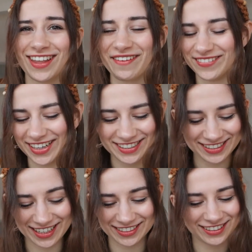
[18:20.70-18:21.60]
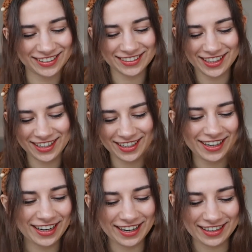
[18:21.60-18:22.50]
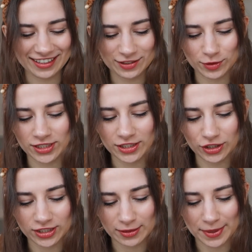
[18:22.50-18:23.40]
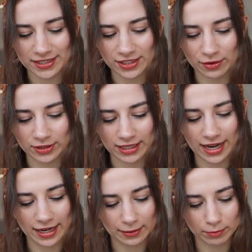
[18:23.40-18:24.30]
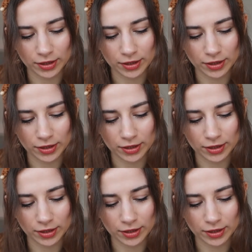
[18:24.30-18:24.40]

that makes sense. That was just a message I was getting.